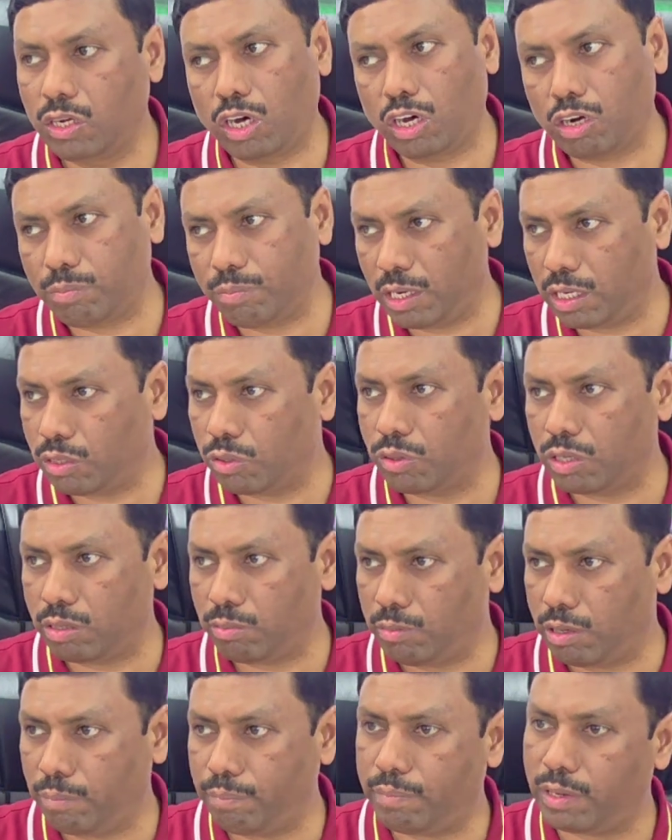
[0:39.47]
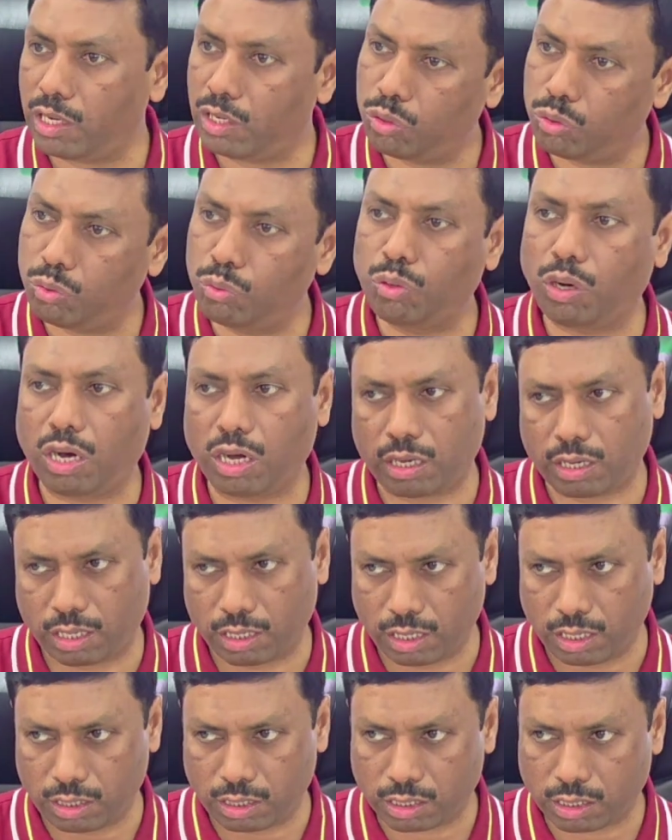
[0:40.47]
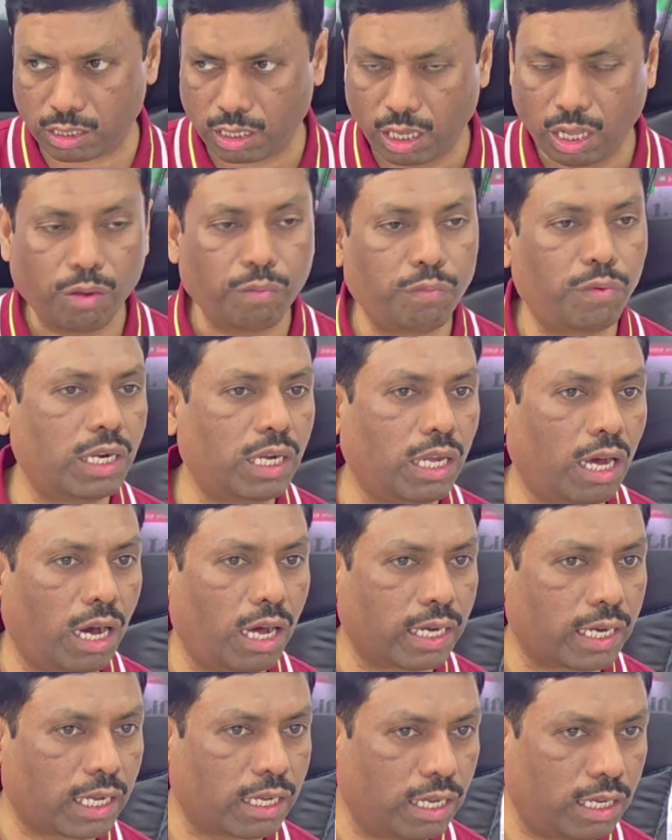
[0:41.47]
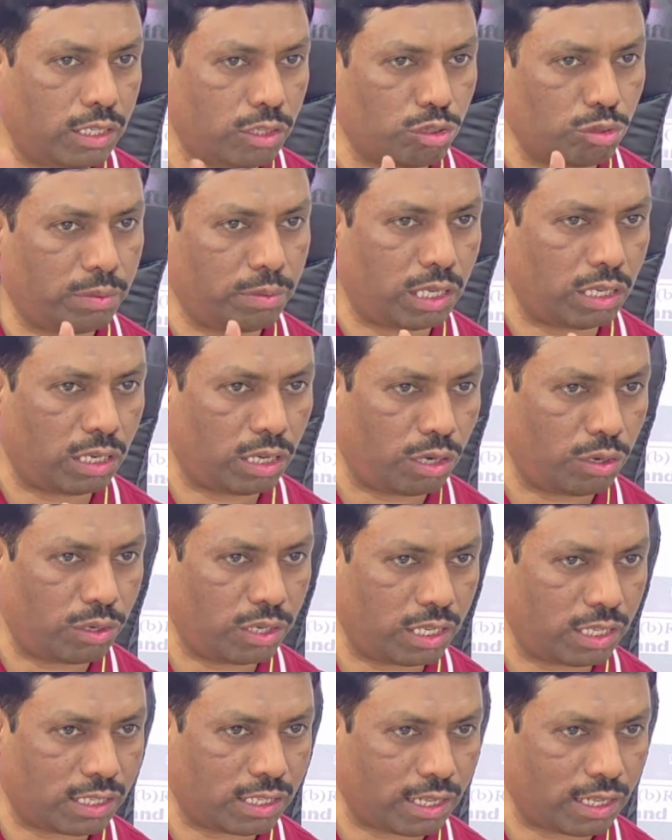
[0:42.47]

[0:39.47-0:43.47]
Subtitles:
normally you remember two organs. One organ to be known